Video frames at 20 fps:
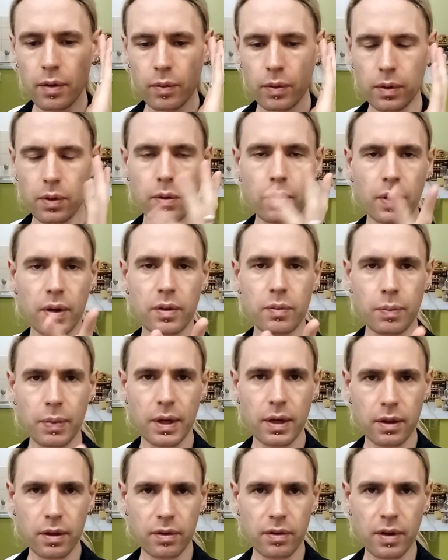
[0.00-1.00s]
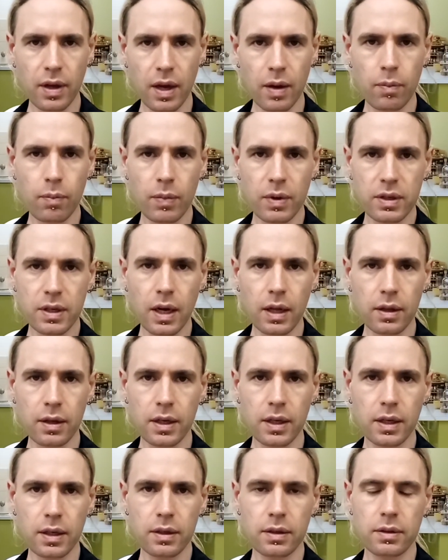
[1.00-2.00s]
always be the same
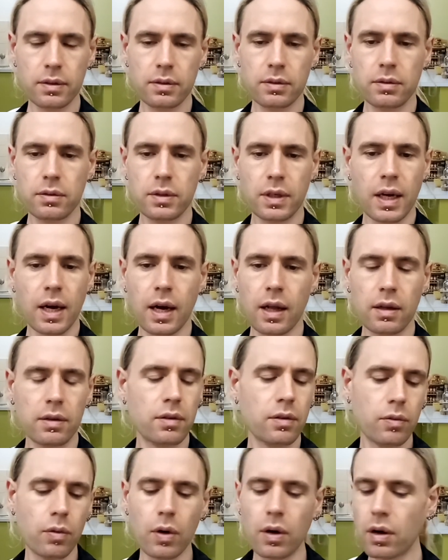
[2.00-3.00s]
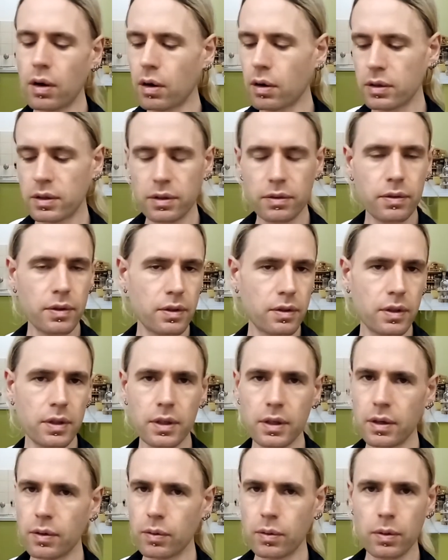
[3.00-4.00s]
modality, regardless of what octave it's in.
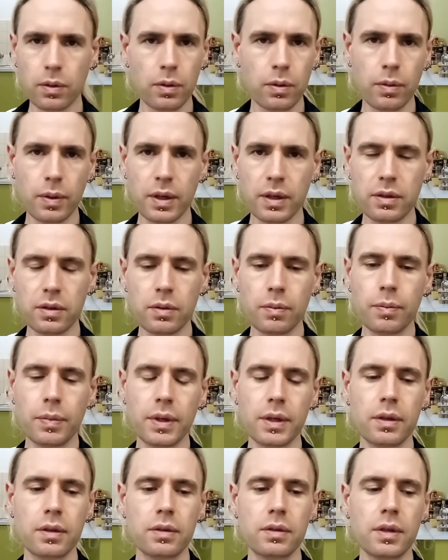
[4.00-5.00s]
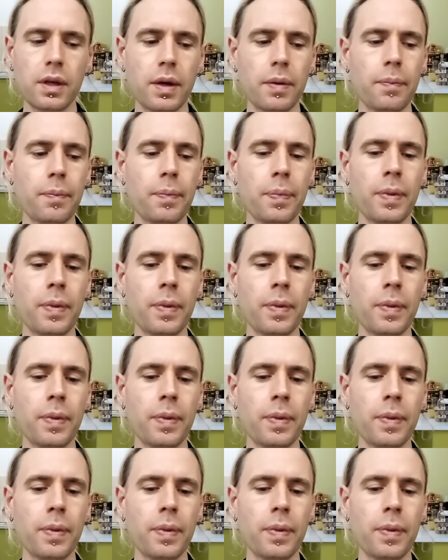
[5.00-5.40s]
It will always be the same.